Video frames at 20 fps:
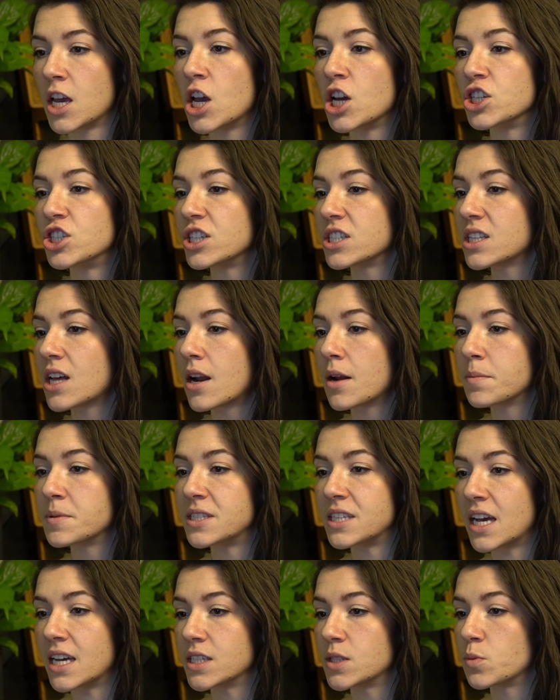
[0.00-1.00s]
She's not
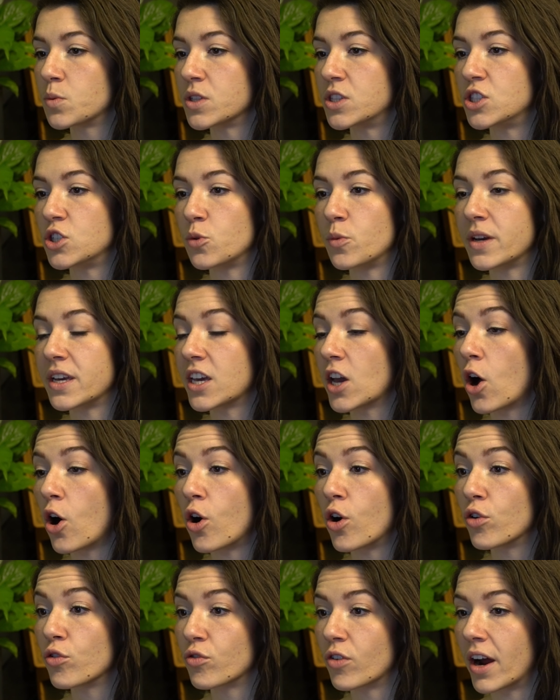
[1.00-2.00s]
obsessed with doing it
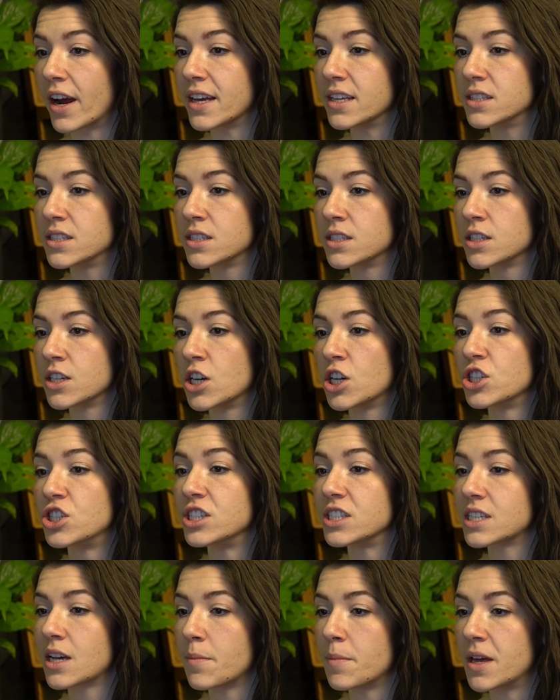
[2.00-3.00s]
all right.
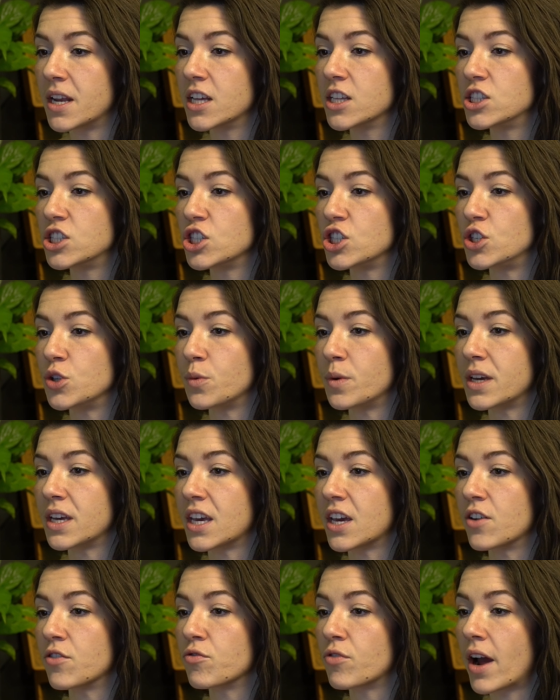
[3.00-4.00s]
She's committed to doing
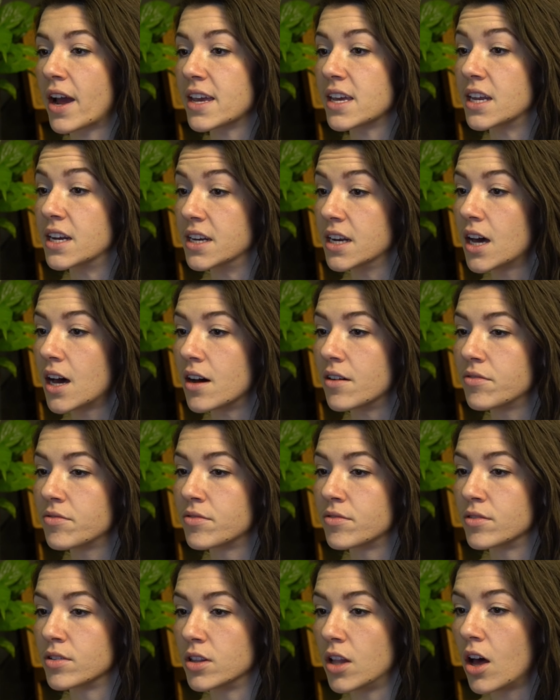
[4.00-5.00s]
it right enough,
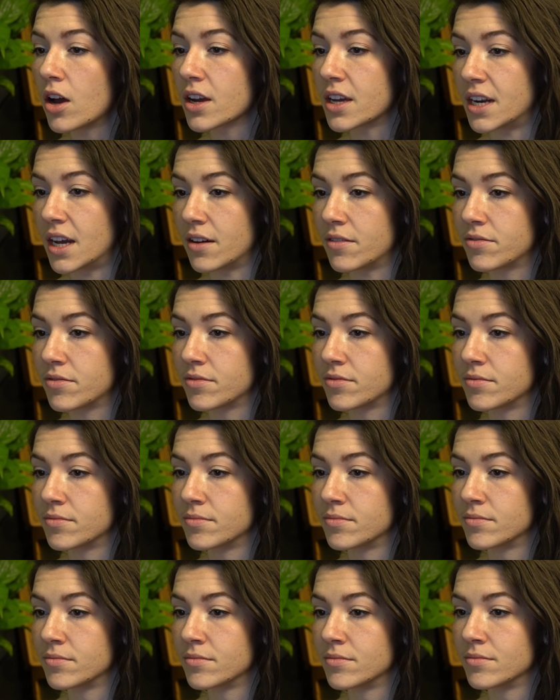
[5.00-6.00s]
long enough.
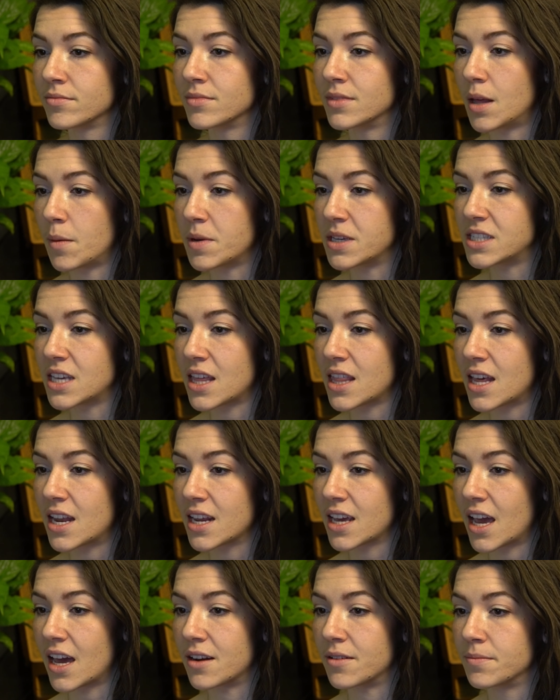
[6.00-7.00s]
Let me say that
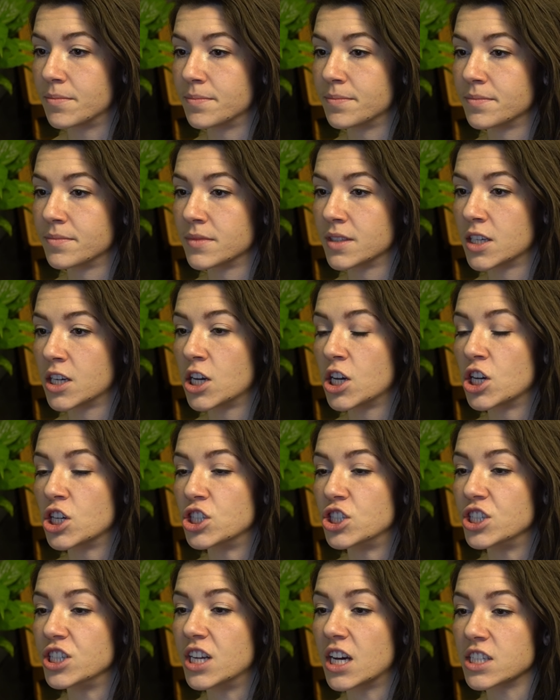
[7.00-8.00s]
again.
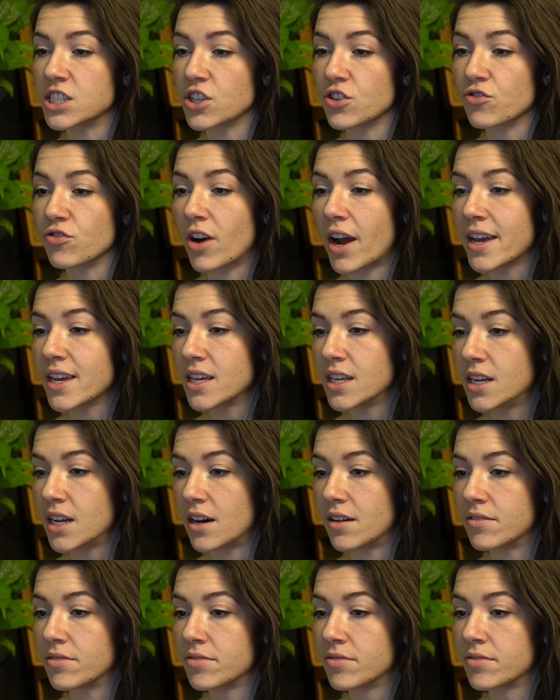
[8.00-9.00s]
She does it right
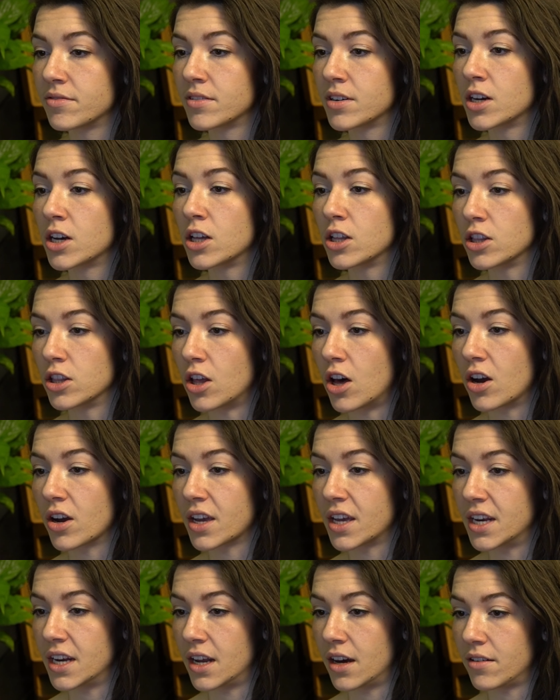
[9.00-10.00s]
enough, long
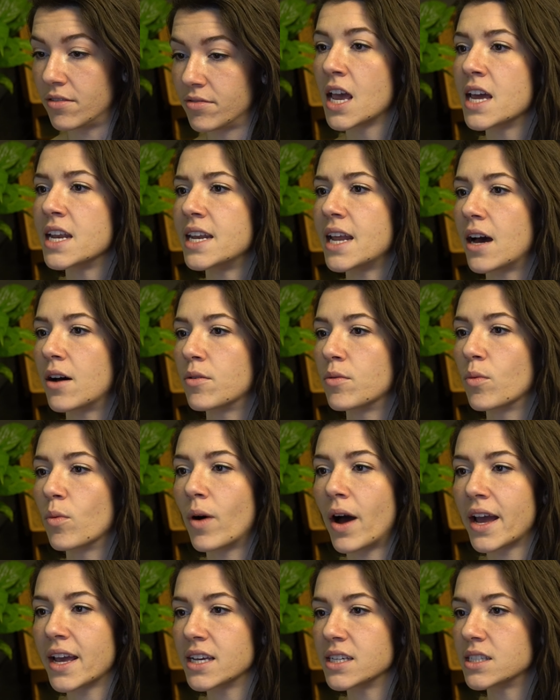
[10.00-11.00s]
enough. Now,
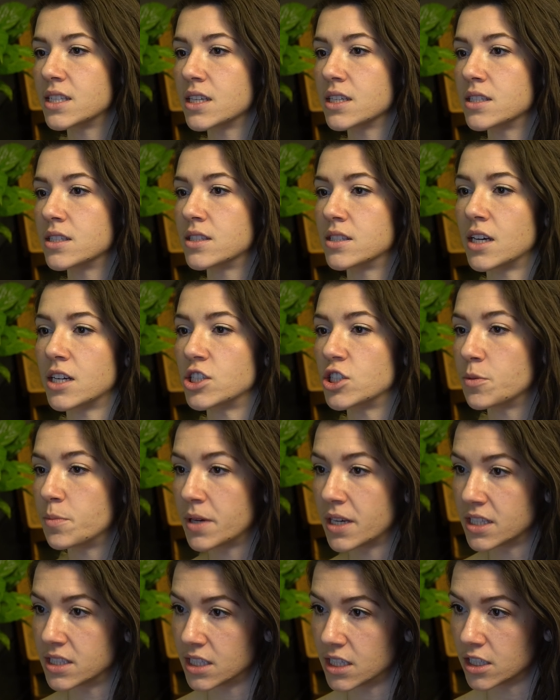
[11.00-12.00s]
why is this such a
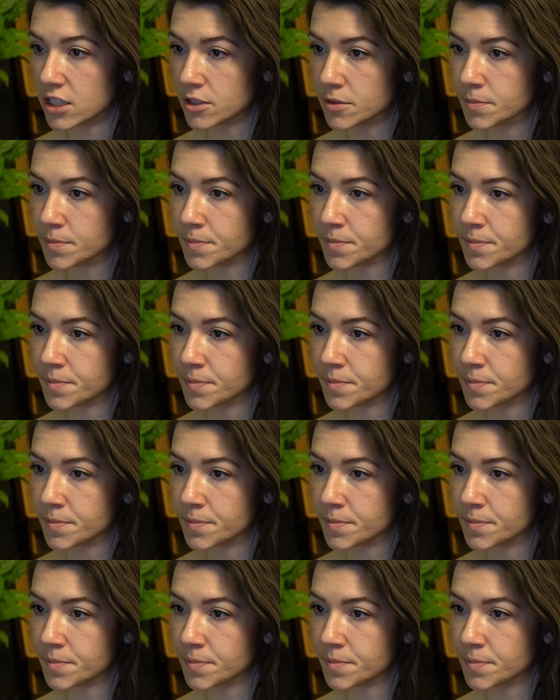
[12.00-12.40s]
big deal?